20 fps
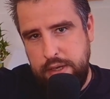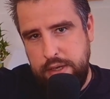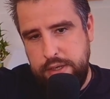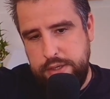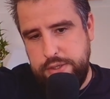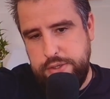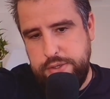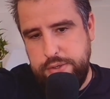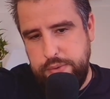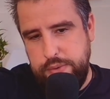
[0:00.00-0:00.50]

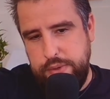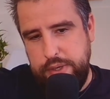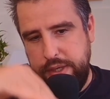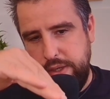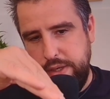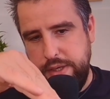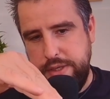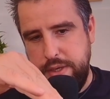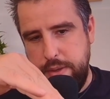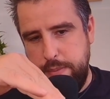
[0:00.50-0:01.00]
so
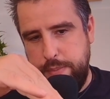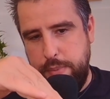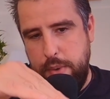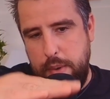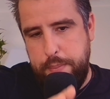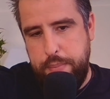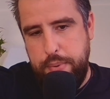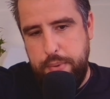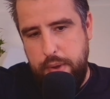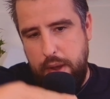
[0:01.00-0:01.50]
it doesn't
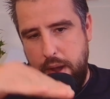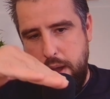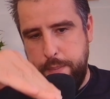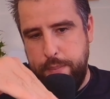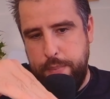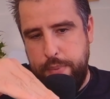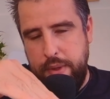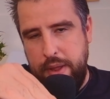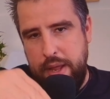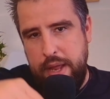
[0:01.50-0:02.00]
pop
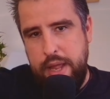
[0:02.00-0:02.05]
up.